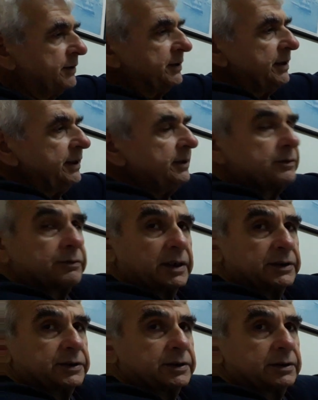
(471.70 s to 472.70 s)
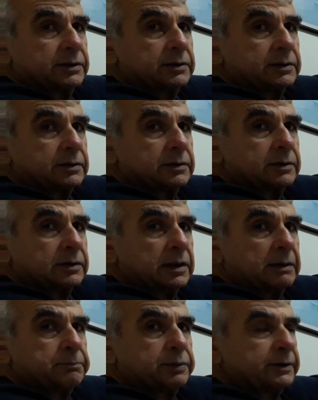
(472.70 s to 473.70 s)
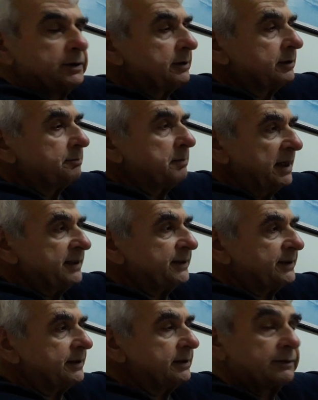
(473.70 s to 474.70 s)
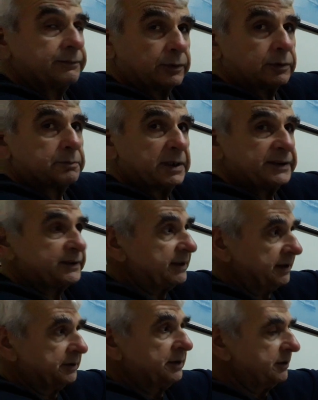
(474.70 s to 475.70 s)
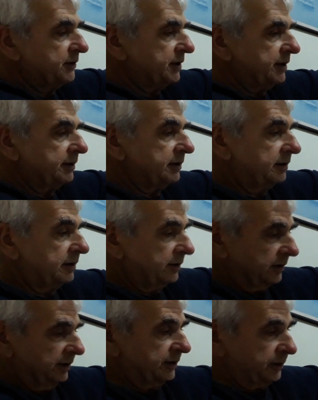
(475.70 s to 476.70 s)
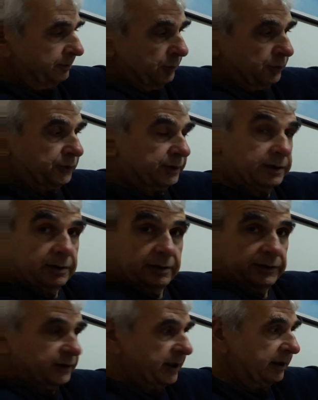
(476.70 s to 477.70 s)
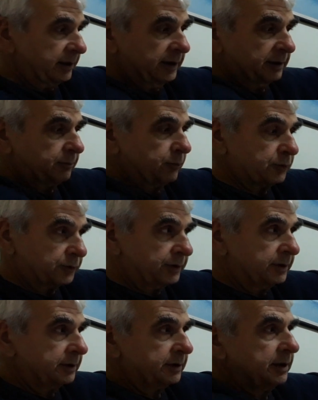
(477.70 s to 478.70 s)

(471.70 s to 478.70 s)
C direction component mass for mass energy, its motion, cycling motion,